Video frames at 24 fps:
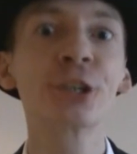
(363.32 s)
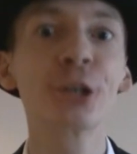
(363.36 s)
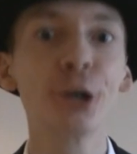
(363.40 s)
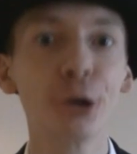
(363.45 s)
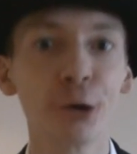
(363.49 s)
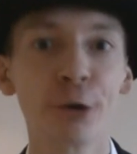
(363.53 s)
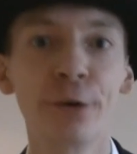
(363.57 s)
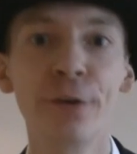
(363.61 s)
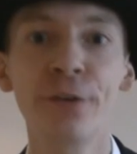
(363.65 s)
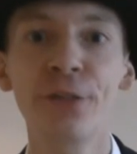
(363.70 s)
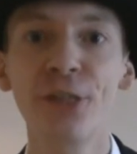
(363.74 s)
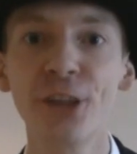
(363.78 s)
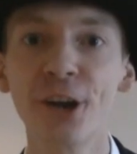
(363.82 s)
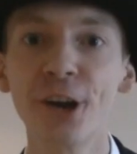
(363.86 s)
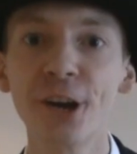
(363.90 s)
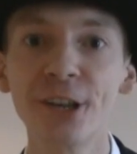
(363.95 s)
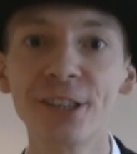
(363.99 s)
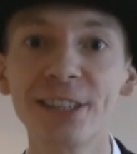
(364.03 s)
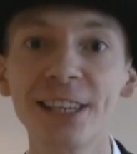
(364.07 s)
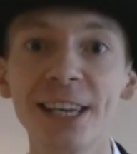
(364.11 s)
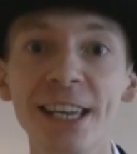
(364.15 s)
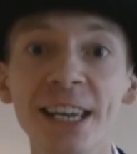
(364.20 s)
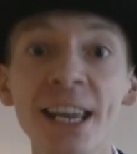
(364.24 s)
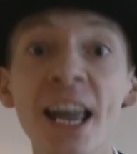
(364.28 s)
score of
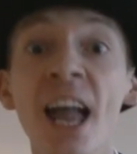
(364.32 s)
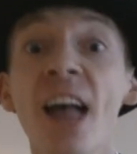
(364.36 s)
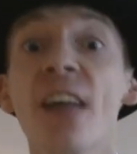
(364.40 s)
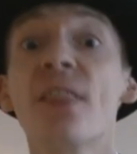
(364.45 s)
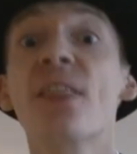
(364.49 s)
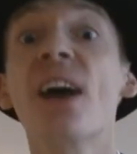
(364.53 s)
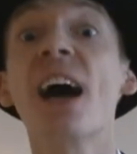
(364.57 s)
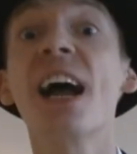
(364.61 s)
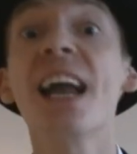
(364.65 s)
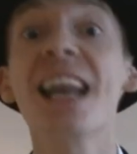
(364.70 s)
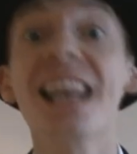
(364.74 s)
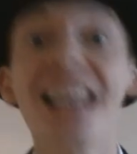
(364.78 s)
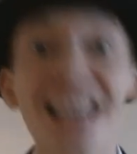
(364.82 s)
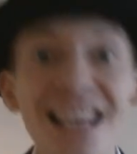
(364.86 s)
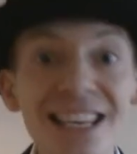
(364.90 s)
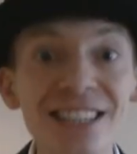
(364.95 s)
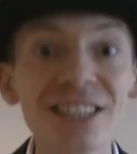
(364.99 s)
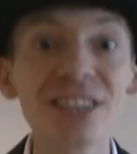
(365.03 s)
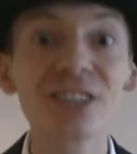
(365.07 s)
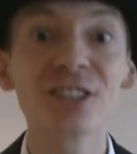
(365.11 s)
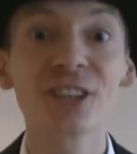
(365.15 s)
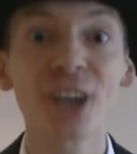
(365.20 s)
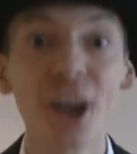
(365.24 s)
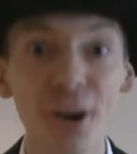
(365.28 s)
30, that
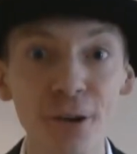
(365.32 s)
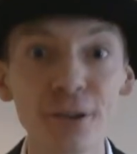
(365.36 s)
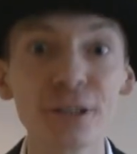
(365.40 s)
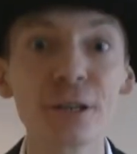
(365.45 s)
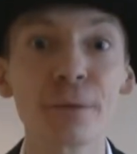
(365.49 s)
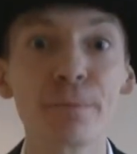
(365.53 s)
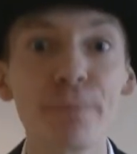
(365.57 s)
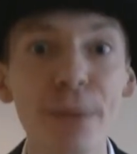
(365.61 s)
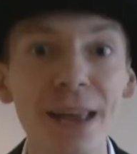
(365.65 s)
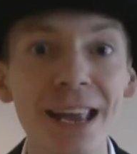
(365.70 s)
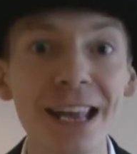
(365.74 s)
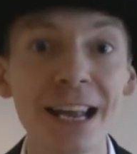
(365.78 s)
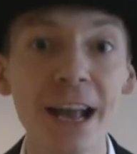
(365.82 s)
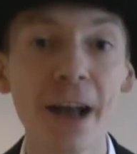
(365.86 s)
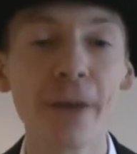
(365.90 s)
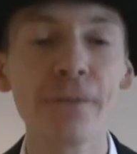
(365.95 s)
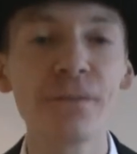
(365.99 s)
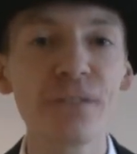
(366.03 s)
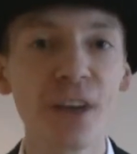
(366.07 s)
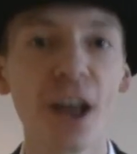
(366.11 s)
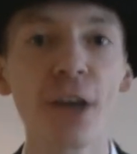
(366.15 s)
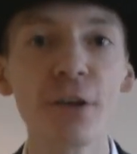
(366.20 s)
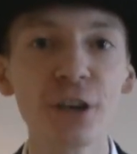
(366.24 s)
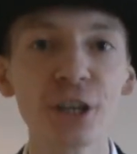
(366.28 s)
isn't going to be a
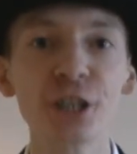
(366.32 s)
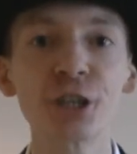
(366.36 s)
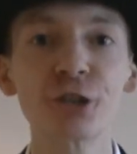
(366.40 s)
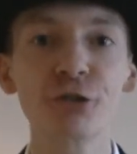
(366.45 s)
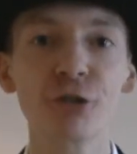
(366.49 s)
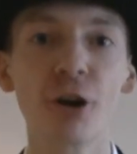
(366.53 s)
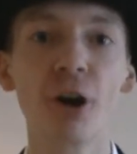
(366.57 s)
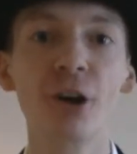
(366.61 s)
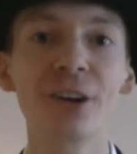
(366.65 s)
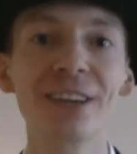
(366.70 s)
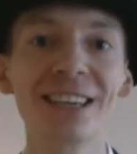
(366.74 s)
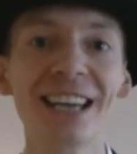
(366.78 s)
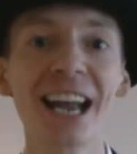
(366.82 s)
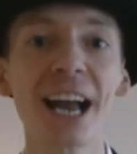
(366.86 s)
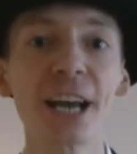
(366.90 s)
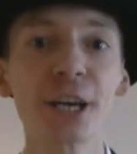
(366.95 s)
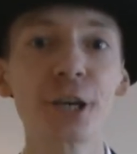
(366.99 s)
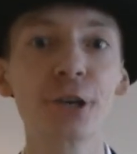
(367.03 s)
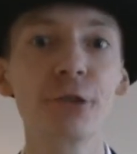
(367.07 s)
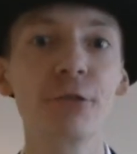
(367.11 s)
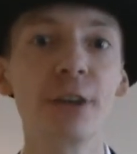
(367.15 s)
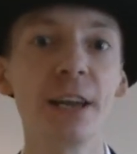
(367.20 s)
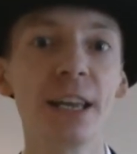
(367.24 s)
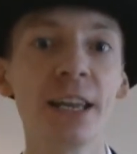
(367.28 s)
very strong
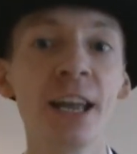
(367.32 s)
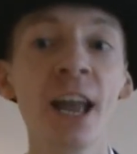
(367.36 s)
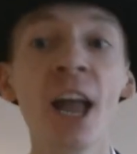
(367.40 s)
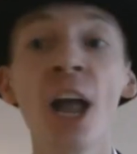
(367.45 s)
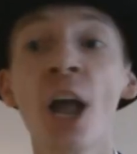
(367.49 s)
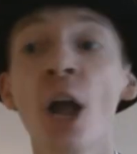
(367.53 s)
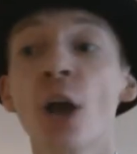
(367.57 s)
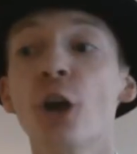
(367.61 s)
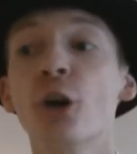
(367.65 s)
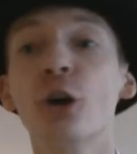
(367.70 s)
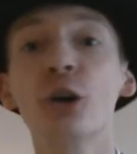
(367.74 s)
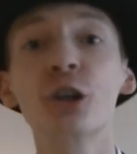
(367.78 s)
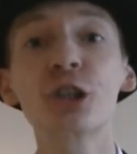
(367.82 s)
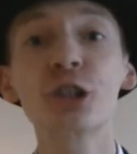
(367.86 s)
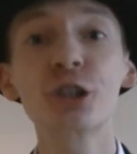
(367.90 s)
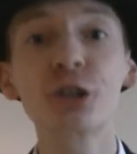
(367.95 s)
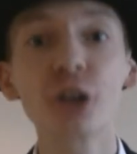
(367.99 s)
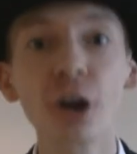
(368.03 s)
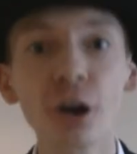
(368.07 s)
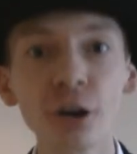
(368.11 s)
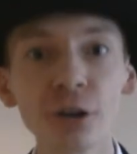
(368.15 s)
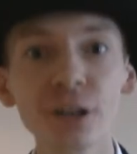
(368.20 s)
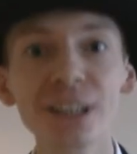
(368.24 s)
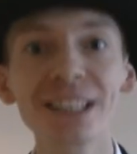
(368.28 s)
category. Your
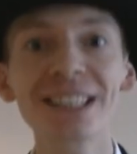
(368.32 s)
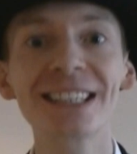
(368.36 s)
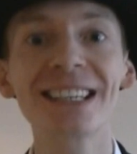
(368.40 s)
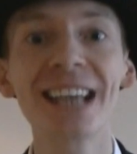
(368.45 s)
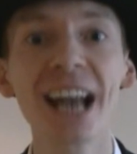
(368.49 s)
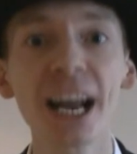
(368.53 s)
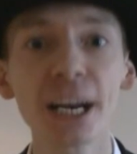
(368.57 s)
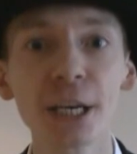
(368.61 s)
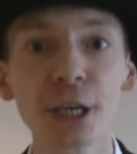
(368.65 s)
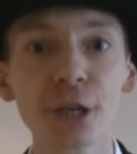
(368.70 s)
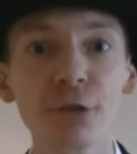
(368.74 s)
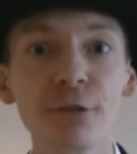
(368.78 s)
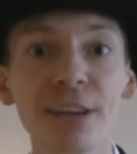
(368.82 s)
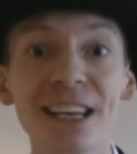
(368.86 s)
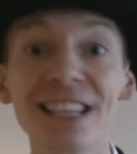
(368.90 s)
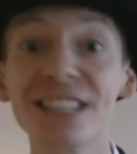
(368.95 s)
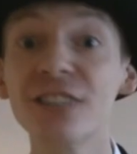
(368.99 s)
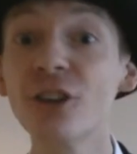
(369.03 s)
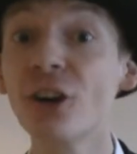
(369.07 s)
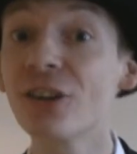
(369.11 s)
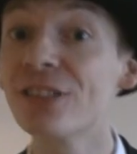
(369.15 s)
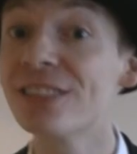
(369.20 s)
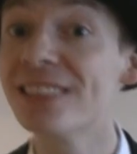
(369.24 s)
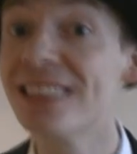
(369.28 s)
strongest category is
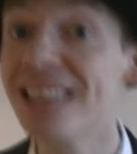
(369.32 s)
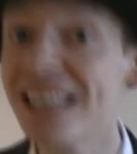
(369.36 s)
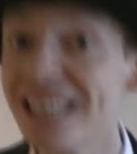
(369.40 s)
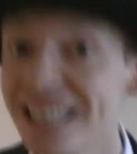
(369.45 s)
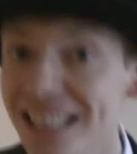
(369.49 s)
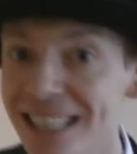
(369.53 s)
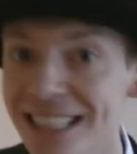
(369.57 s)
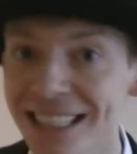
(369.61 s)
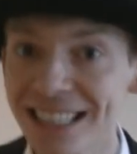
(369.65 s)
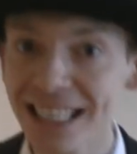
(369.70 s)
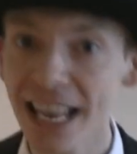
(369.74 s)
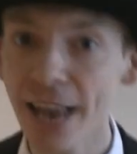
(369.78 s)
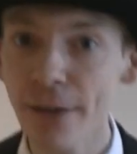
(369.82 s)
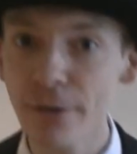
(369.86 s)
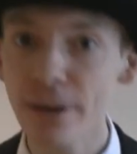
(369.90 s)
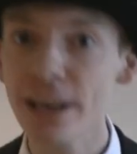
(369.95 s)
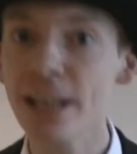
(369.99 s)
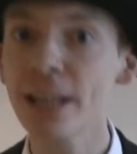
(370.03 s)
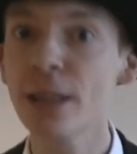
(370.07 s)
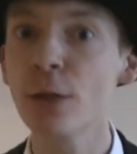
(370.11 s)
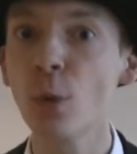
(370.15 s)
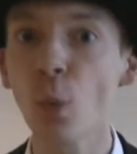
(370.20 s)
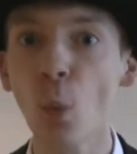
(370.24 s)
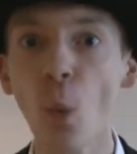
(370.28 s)
not
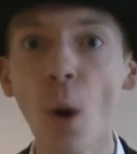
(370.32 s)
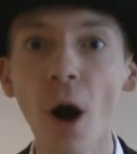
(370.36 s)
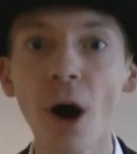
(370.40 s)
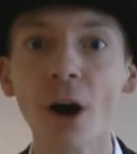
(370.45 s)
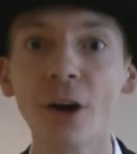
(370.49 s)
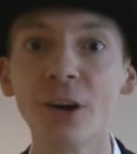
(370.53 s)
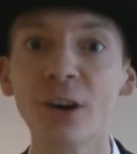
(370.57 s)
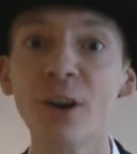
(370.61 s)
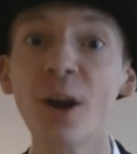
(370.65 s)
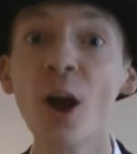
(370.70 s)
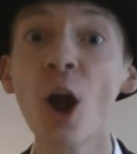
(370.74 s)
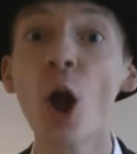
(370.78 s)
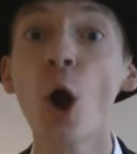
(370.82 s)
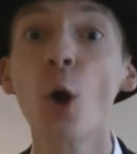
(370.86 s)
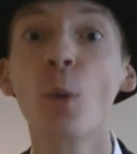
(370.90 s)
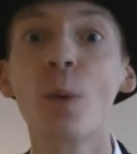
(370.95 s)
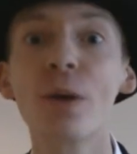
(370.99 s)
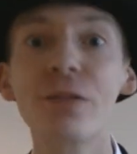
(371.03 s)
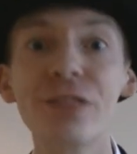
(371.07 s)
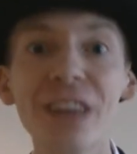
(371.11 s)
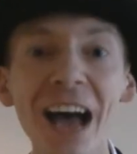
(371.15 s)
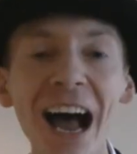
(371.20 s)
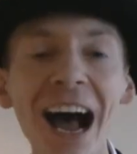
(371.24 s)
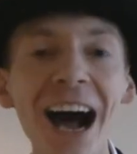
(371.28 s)
necessarily the one
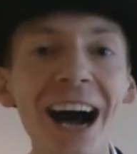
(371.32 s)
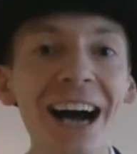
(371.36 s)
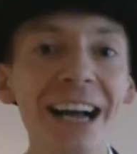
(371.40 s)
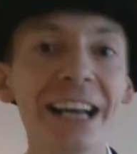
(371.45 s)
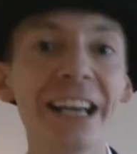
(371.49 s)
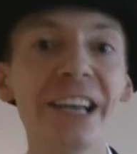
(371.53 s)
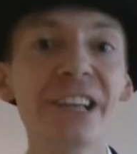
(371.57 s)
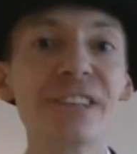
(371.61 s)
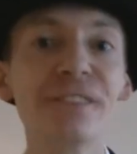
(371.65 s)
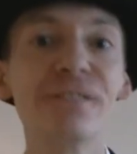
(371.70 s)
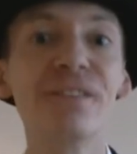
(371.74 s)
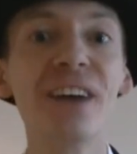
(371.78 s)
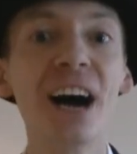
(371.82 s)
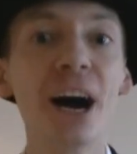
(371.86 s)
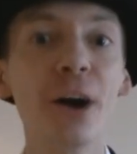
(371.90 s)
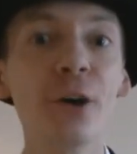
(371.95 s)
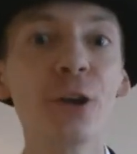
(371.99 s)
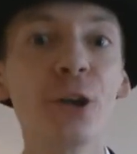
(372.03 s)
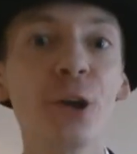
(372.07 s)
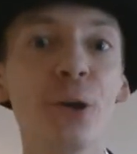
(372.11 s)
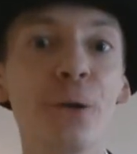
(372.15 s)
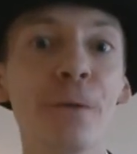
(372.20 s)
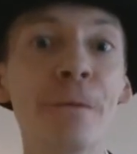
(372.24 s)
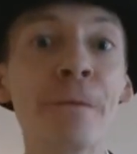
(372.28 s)
with the highest
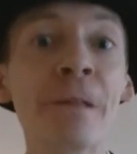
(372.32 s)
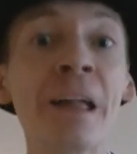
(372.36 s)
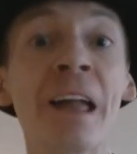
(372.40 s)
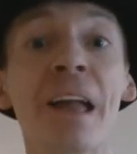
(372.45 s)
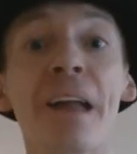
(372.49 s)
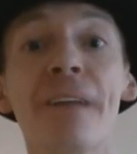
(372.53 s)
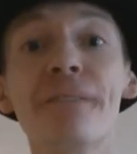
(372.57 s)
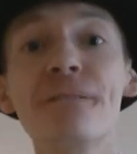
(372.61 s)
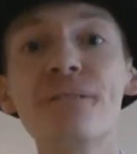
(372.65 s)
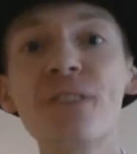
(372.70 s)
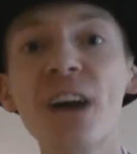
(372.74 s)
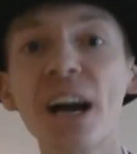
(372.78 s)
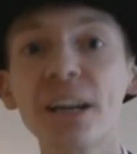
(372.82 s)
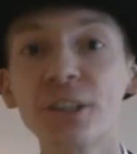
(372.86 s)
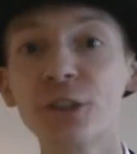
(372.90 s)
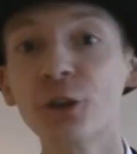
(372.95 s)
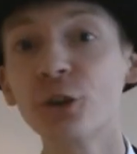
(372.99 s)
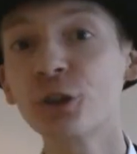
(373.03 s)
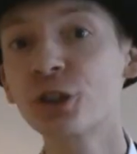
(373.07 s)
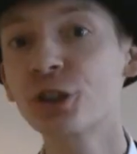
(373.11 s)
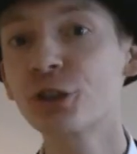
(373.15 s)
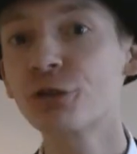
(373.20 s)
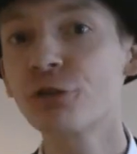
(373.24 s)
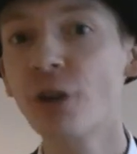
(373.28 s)
value. In fact,
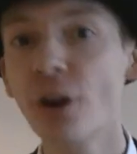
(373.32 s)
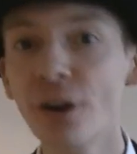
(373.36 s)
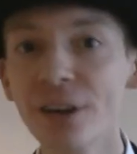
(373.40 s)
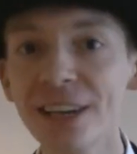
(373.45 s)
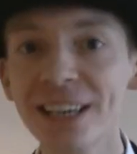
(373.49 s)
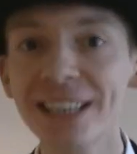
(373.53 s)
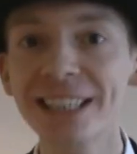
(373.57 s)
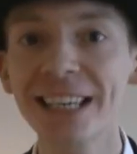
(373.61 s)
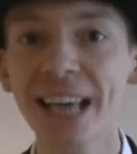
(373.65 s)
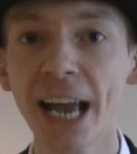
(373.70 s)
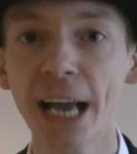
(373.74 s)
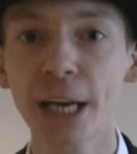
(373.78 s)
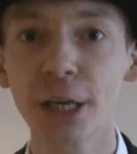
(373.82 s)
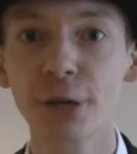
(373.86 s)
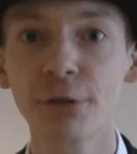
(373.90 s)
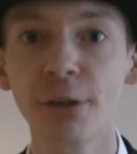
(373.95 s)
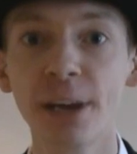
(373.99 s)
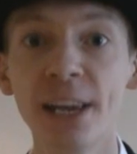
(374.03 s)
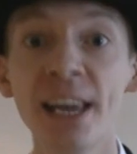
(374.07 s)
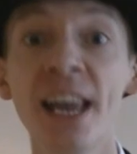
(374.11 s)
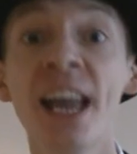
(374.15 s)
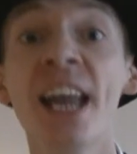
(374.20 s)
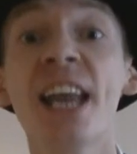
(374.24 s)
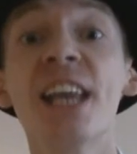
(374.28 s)
your strongest
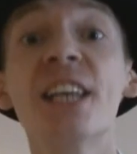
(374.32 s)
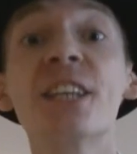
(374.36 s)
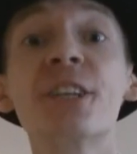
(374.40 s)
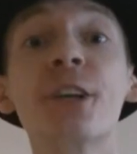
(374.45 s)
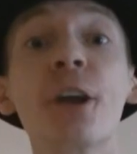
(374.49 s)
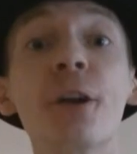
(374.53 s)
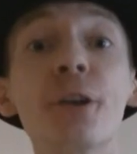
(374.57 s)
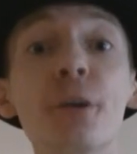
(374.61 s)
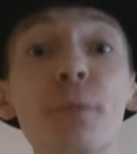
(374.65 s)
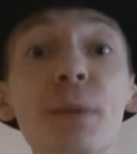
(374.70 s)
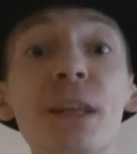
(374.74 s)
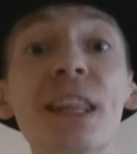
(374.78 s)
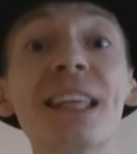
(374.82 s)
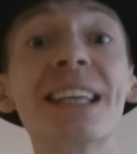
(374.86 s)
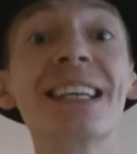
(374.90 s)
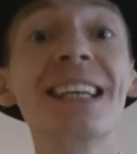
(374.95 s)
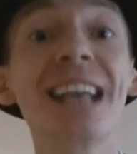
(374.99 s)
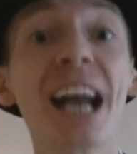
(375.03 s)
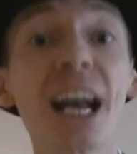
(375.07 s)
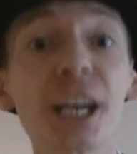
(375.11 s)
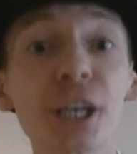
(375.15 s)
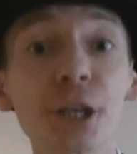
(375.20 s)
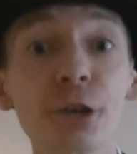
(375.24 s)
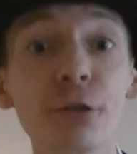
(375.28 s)
category is going to be the
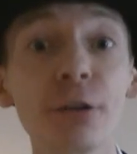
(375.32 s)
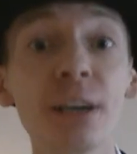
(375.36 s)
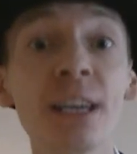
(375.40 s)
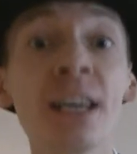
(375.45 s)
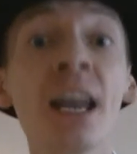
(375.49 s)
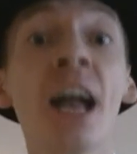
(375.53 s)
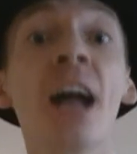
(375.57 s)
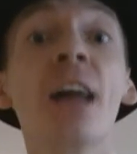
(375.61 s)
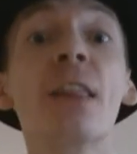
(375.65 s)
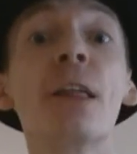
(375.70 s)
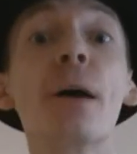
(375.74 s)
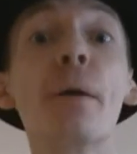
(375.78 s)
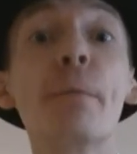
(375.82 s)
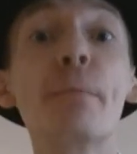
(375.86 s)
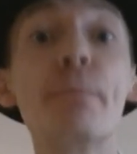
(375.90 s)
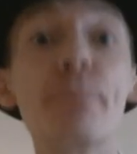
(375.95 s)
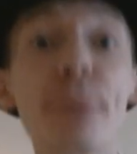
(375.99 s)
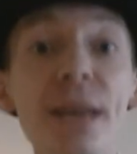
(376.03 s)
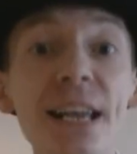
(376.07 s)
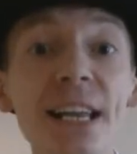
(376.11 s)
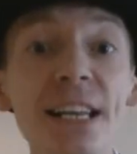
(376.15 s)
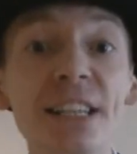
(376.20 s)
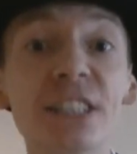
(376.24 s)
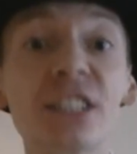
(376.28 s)
category that
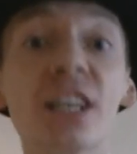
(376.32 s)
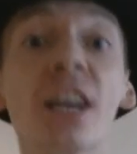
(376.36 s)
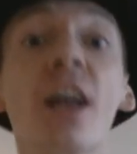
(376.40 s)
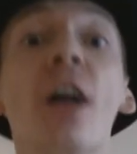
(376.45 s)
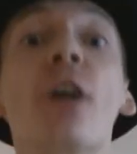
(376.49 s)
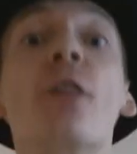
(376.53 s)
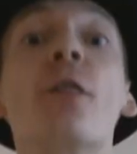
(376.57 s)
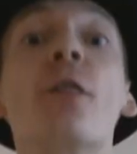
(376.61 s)
beats